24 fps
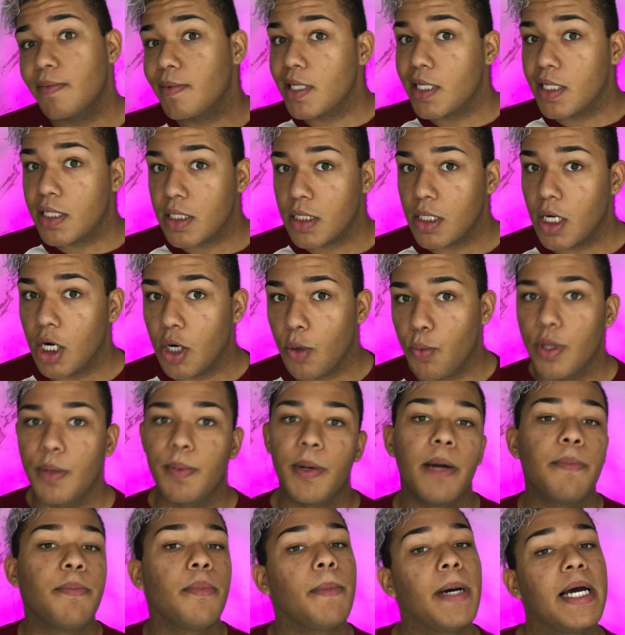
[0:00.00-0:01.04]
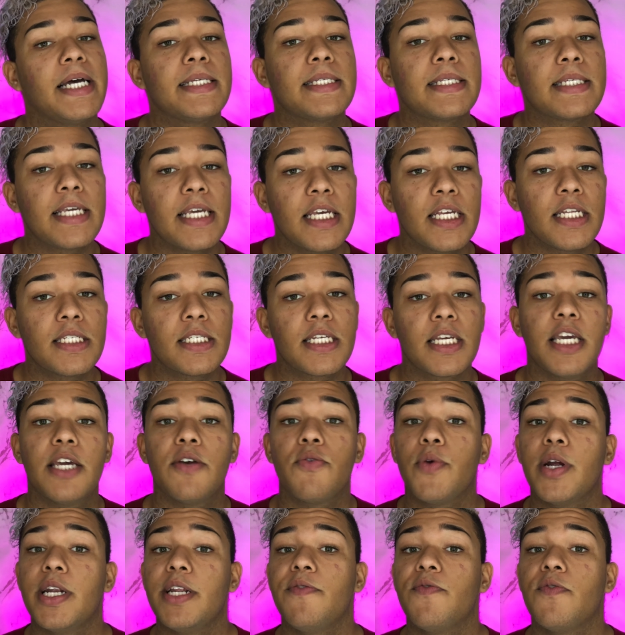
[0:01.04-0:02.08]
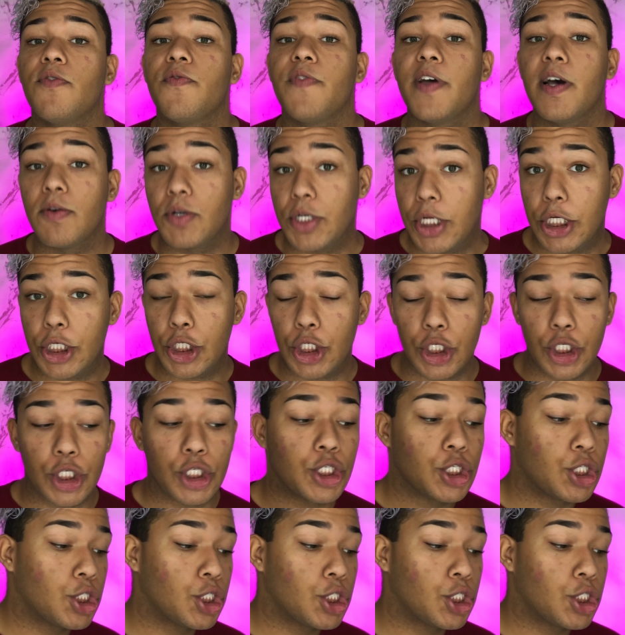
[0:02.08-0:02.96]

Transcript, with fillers: I'm gonna start with prepping my skin to get ready for foundation.